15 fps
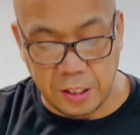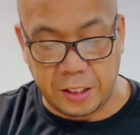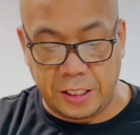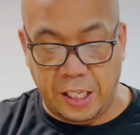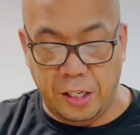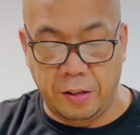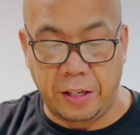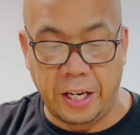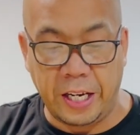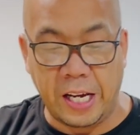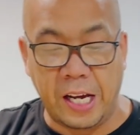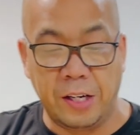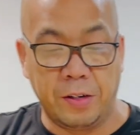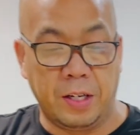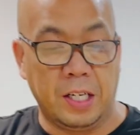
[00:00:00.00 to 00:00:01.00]
standard
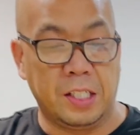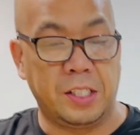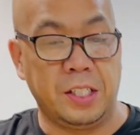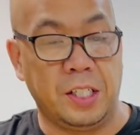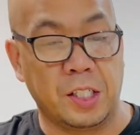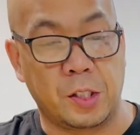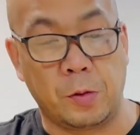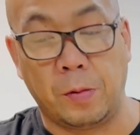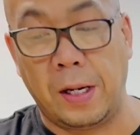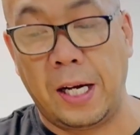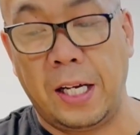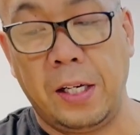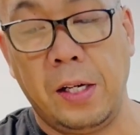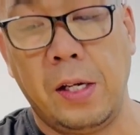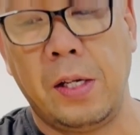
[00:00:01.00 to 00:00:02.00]
AI, you're going to see this rod,